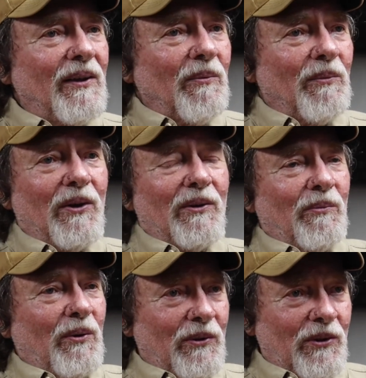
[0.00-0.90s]
but
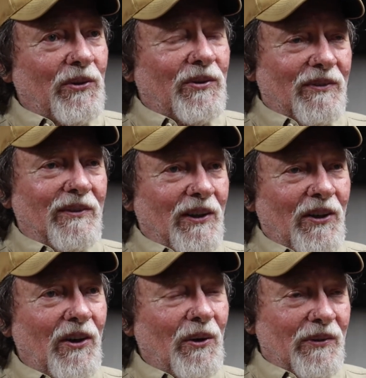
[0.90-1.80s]
with just
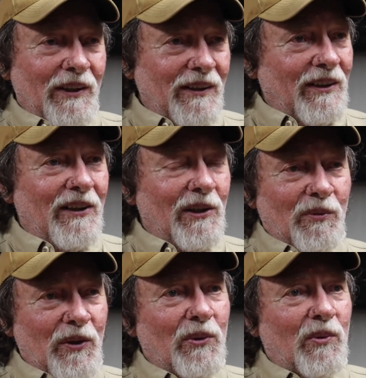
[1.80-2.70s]
luck, that day the
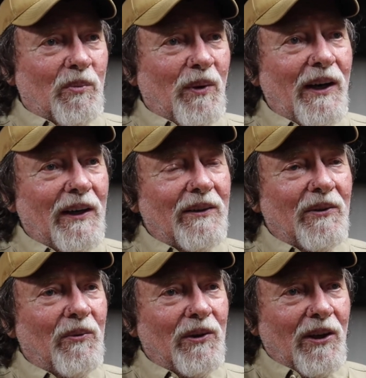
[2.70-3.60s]
fish was biting,
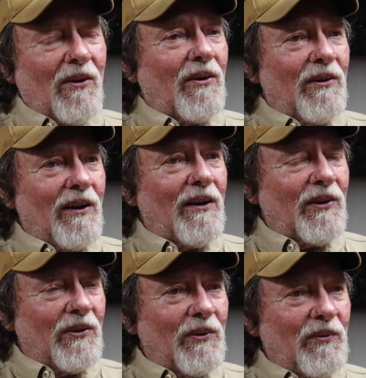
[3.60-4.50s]
and we caught a lot
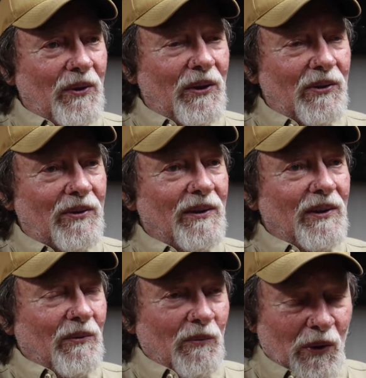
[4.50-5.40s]
of good fish
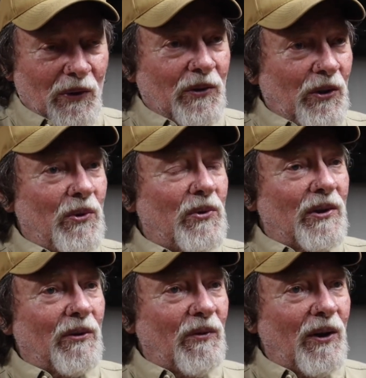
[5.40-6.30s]
with
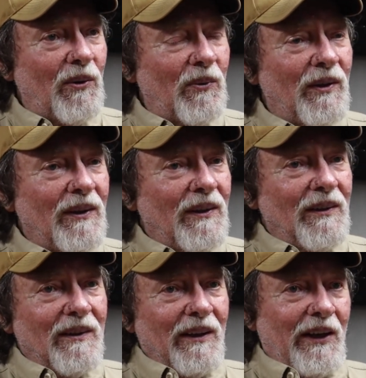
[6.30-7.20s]
using the float,
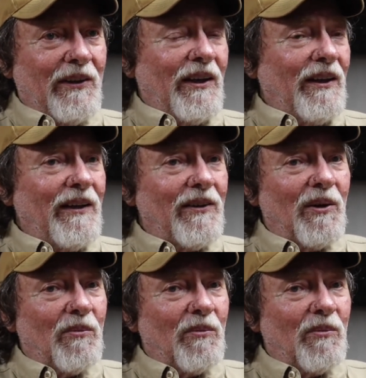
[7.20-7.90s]
and the hang-up